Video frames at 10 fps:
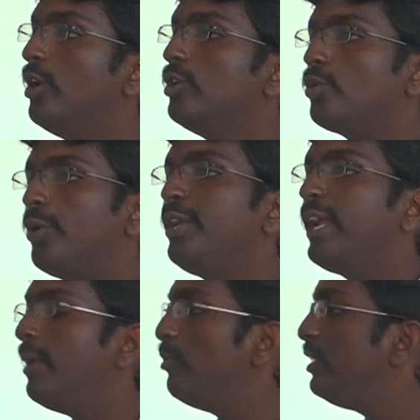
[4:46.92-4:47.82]
So you
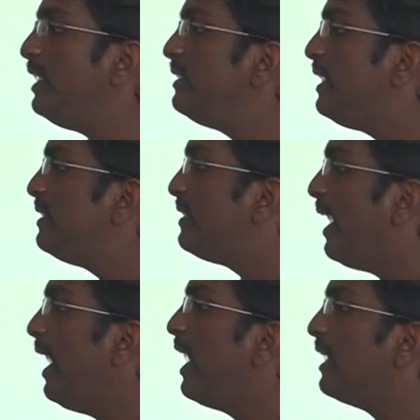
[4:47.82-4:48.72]
can able to easily
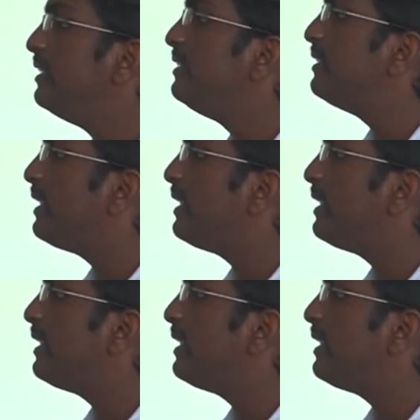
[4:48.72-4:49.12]
say this is